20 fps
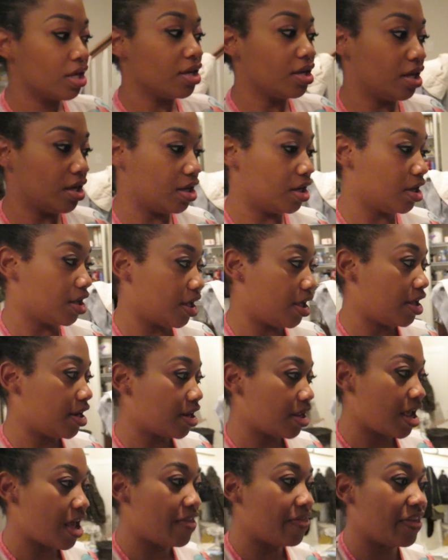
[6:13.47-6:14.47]
good
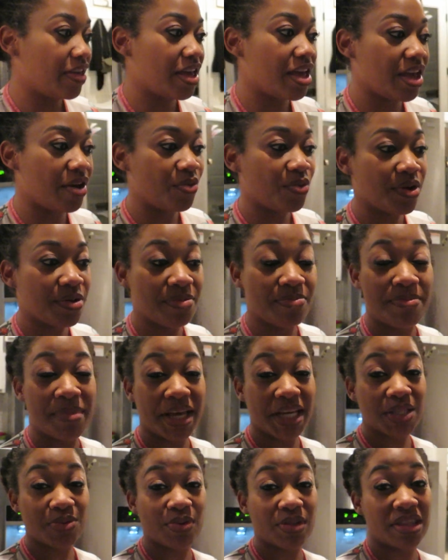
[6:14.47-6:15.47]
and then with,
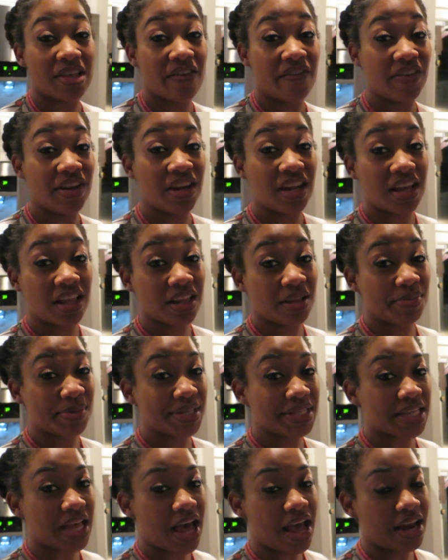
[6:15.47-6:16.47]
mixed with the vanilla
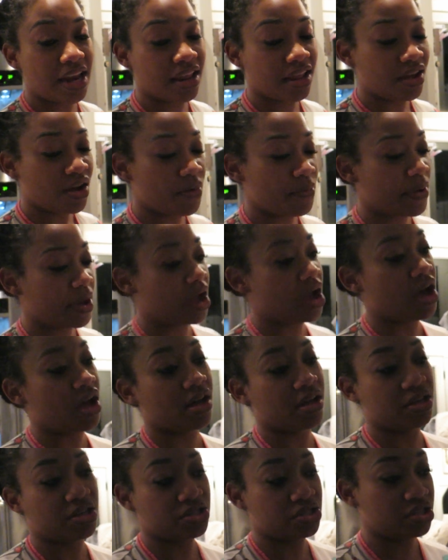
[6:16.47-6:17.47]
biscotti oh my
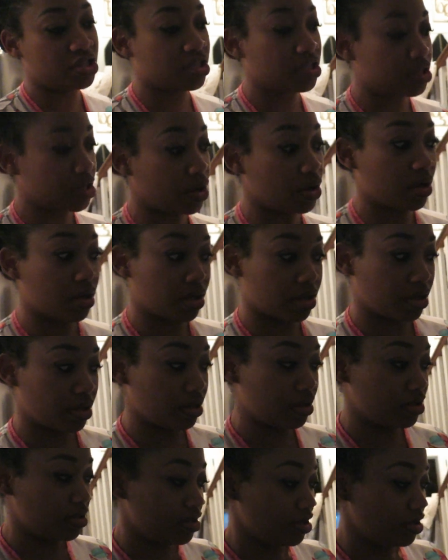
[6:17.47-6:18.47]
gosh it's so good